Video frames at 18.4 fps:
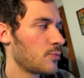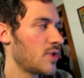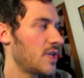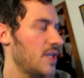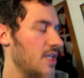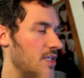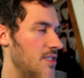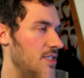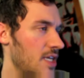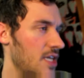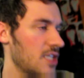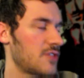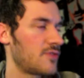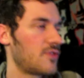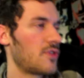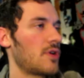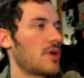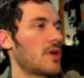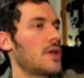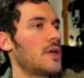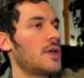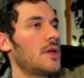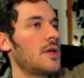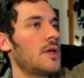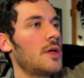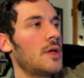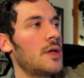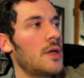We had to get tickets for
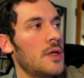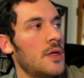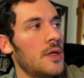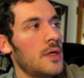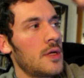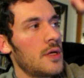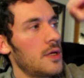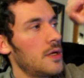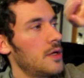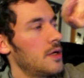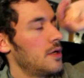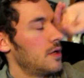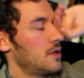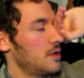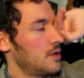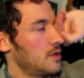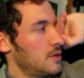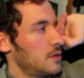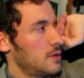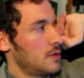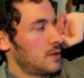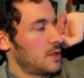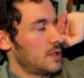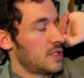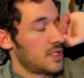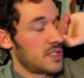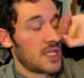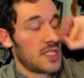
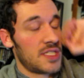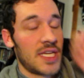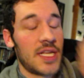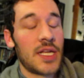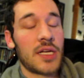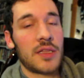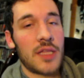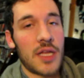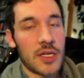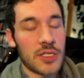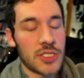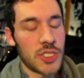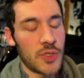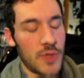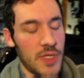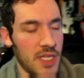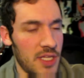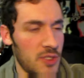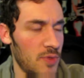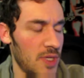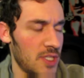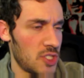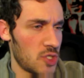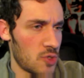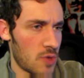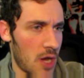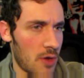a 10 o'clock showing. Had to wait 2